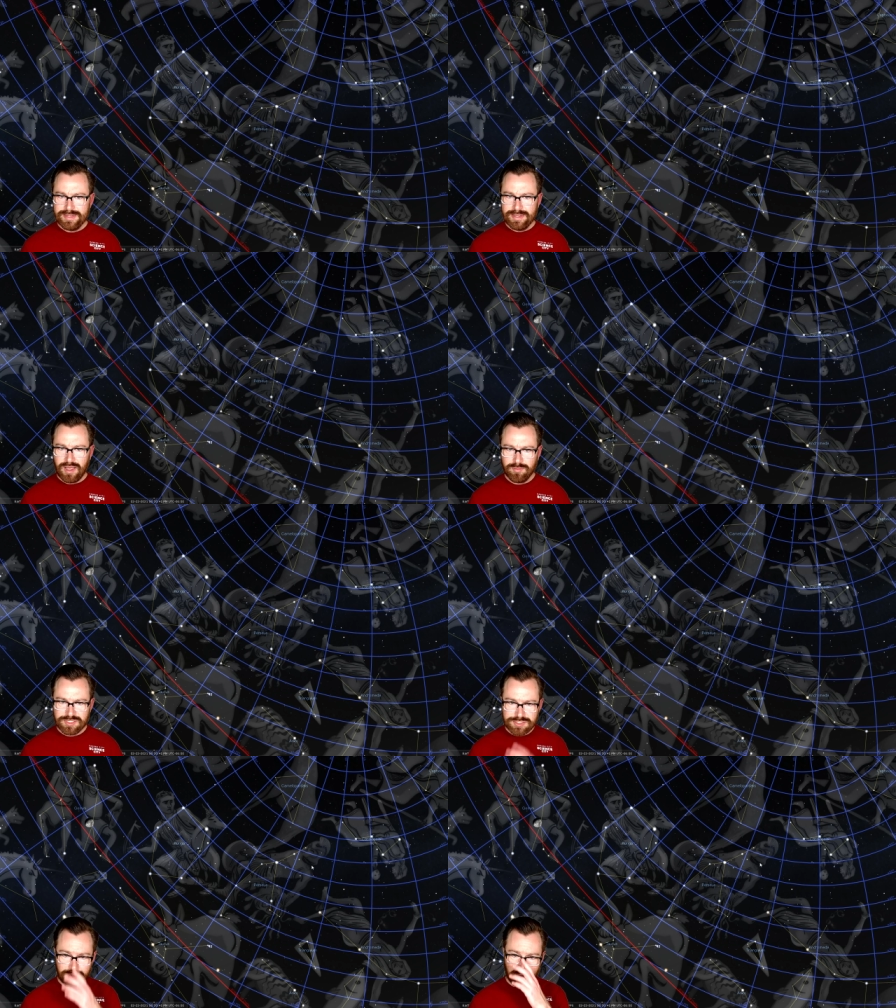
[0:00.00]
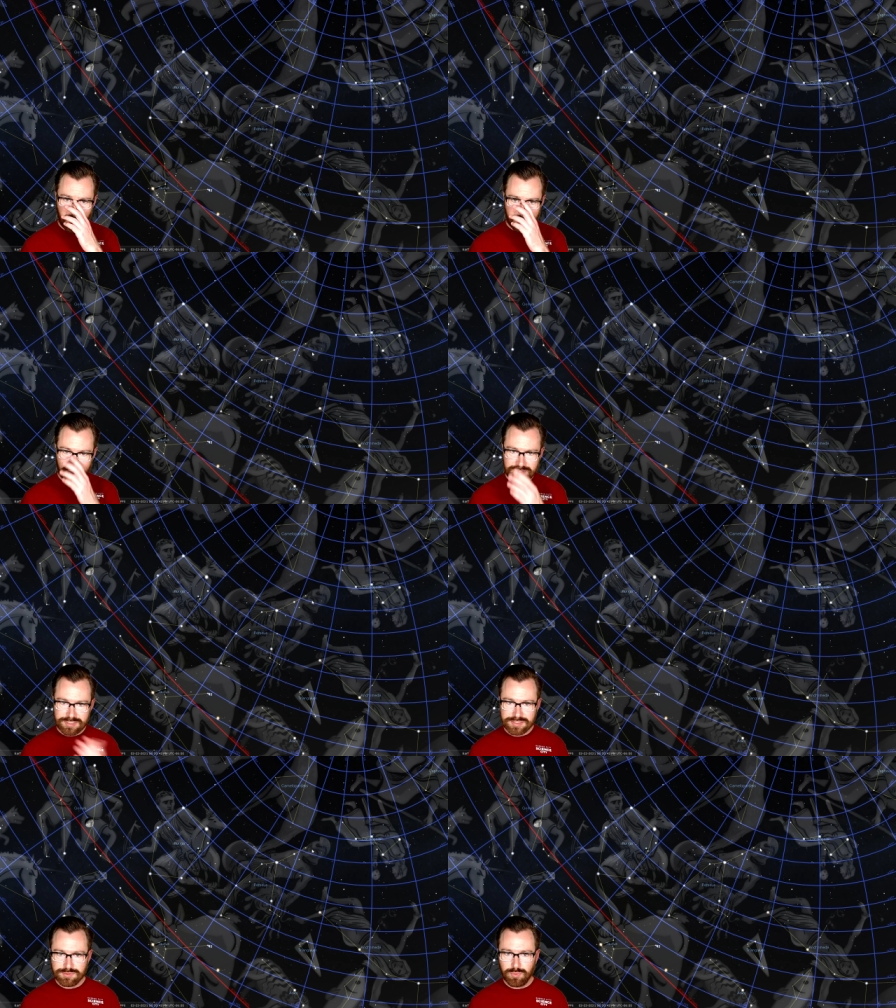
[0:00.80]
Um, so uh,
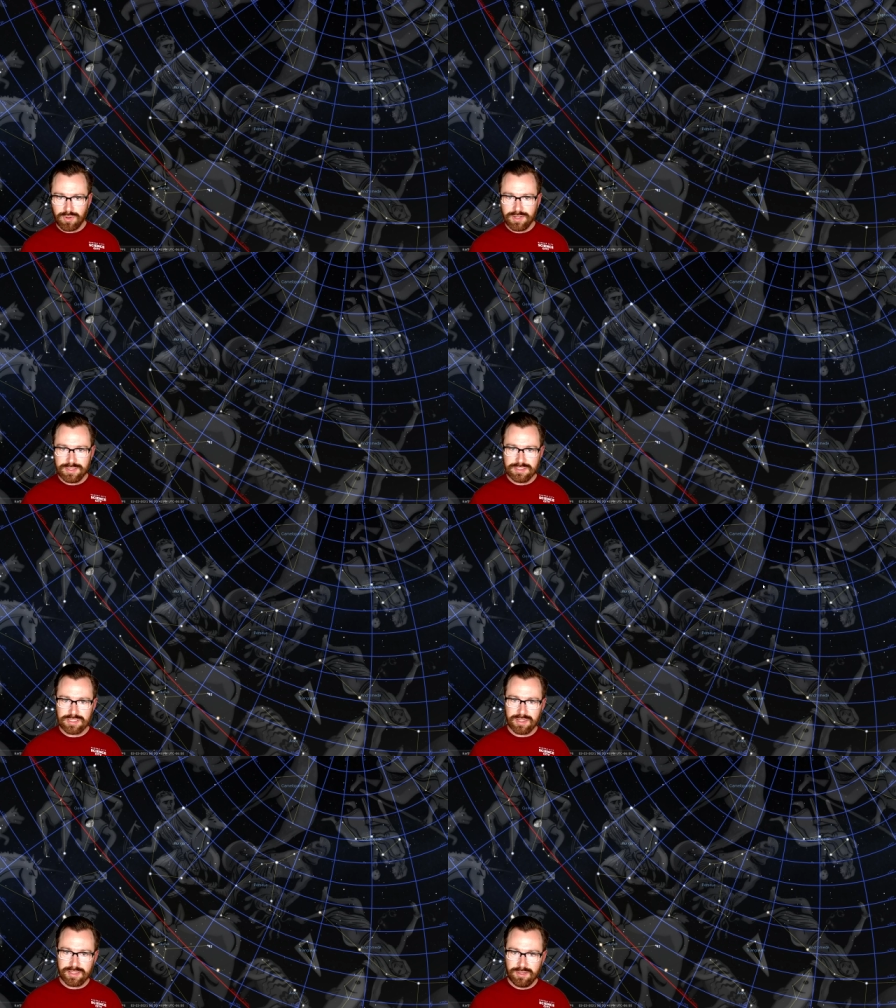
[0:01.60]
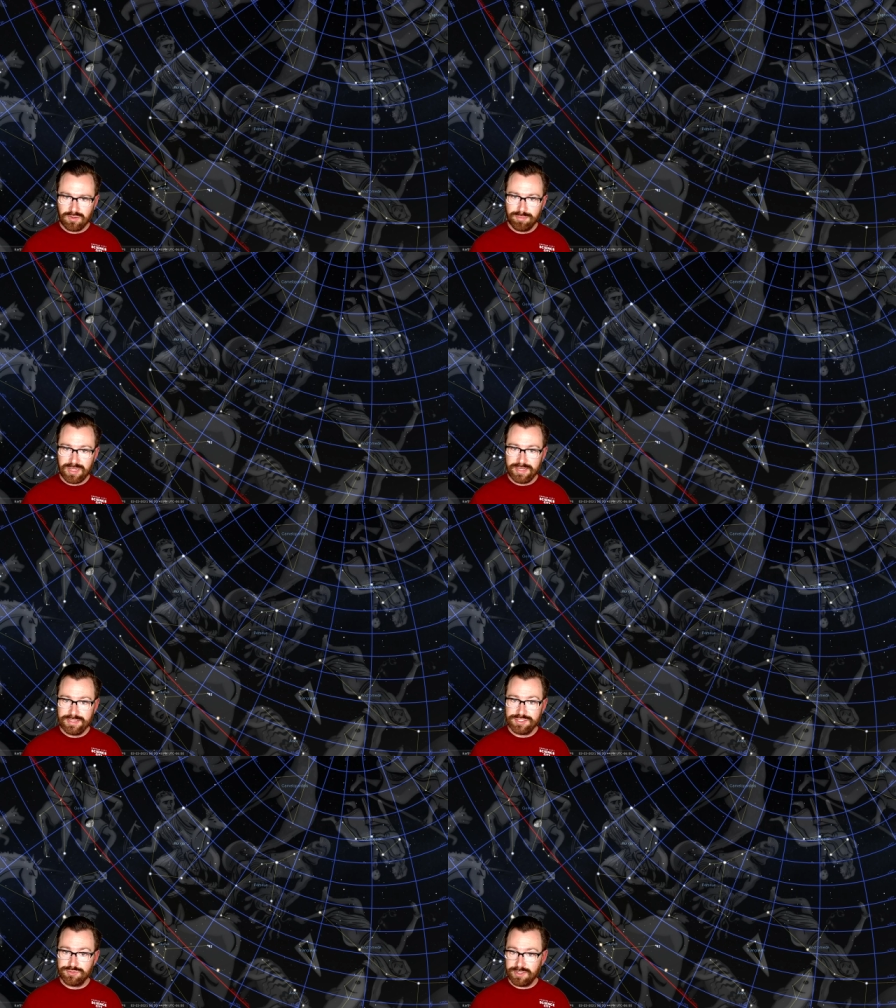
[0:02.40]
Perseus was uh, killed by
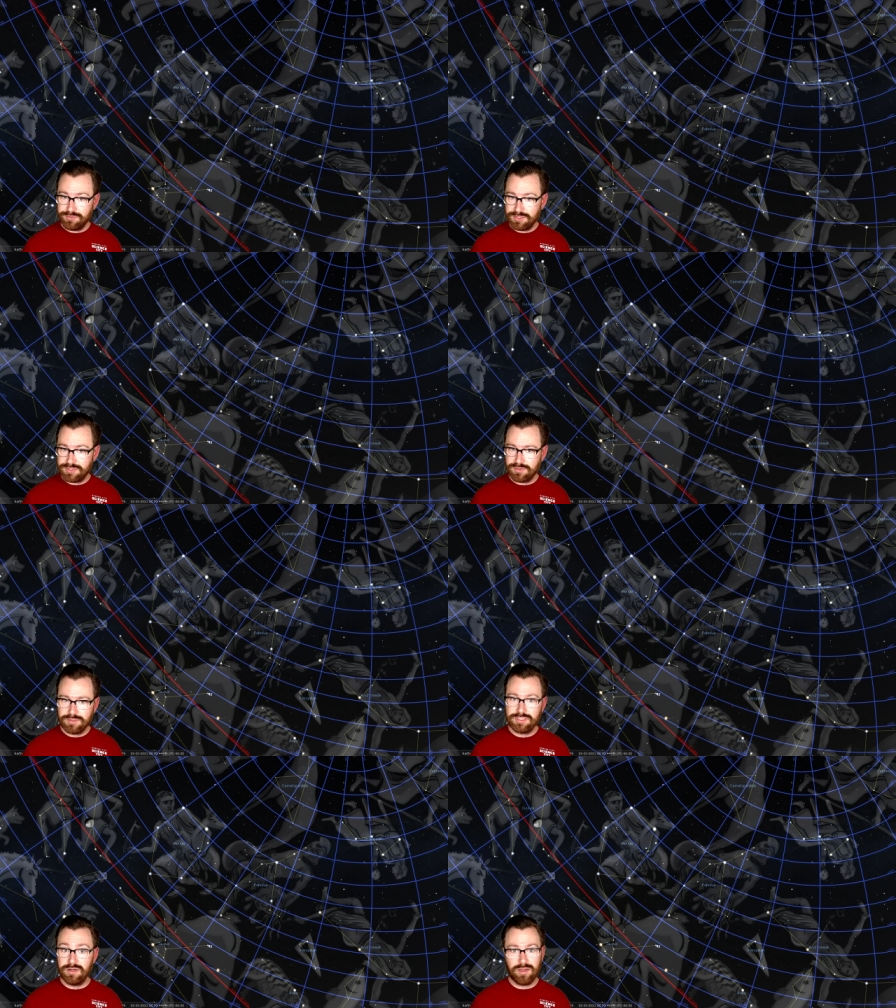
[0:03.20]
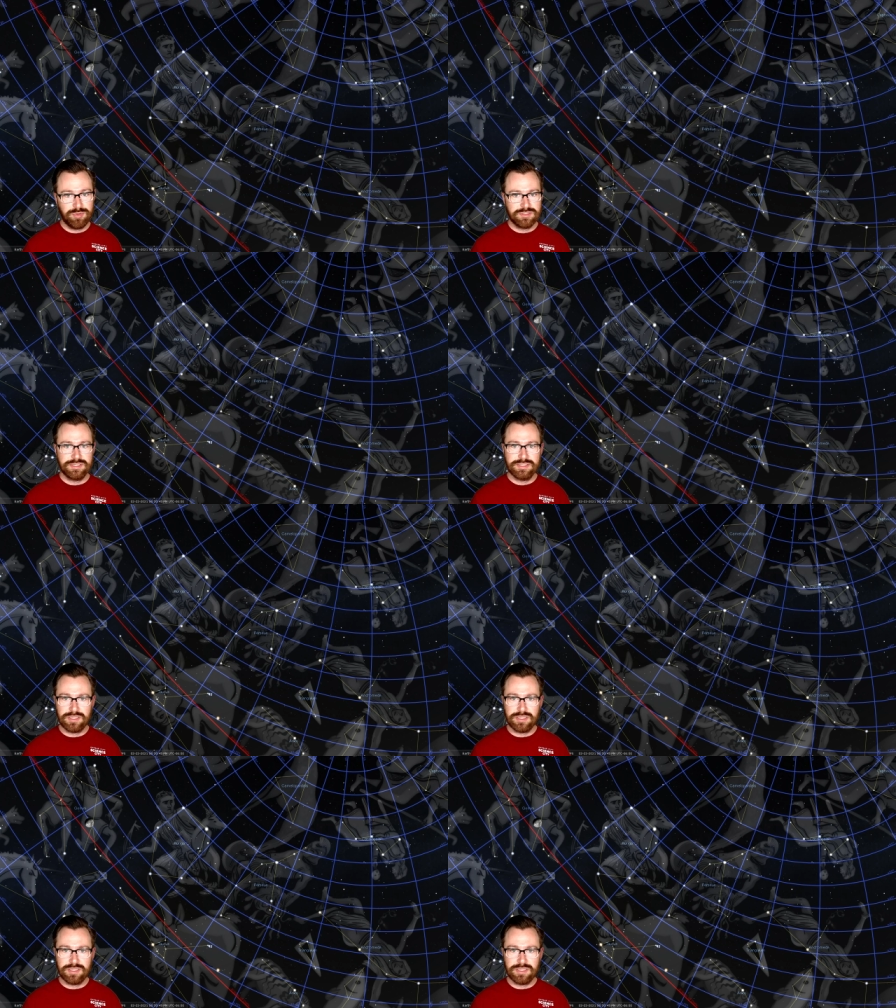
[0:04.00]
his treacherous, or sorry, not Perseus.